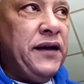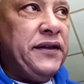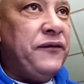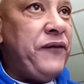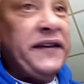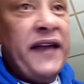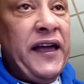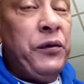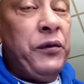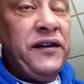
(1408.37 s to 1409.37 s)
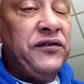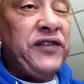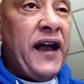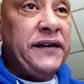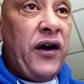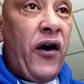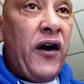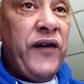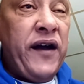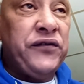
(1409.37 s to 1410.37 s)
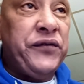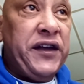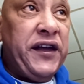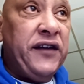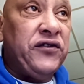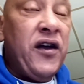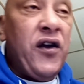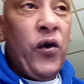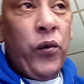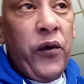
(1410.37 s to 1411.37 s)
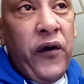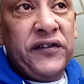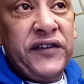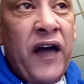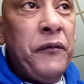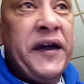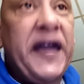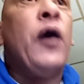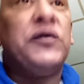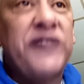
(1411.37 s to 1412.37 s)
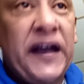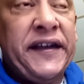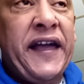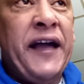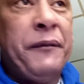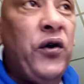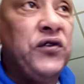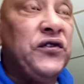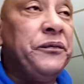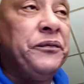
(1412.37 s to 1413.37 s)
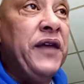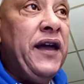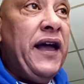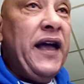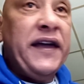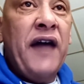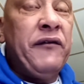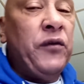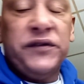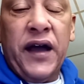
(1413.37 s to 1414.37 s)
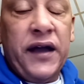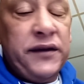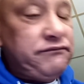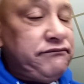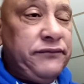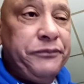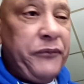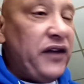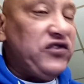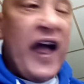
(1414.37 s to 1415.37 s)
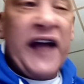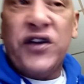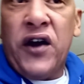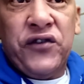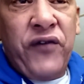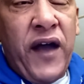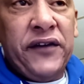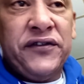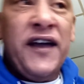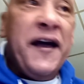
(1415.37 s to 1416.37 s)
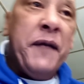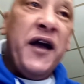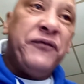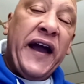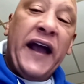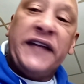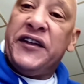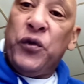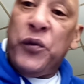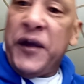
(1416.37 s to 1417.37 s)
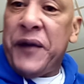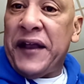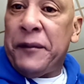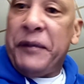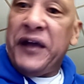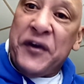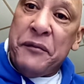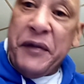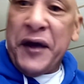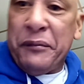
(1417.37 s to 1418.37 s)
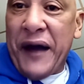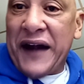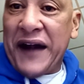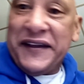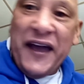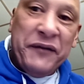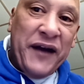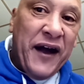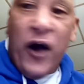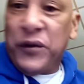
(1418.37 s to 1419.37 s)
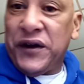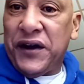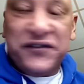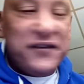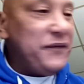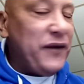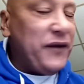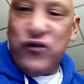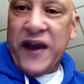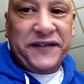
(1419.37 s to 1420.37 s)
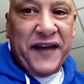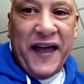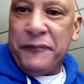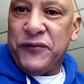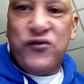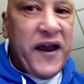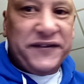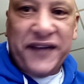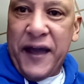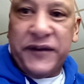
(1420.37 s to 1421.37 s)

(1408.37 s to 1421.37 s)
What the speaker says: The fact that he wouldn't even sign autographs for the kids. Whereas Kevin McHale was at the camp also. Kevin was like signing autographs. Matter of fact, at the end of the week, they had a pizza and beer party. Kevin hung out with us. Great time.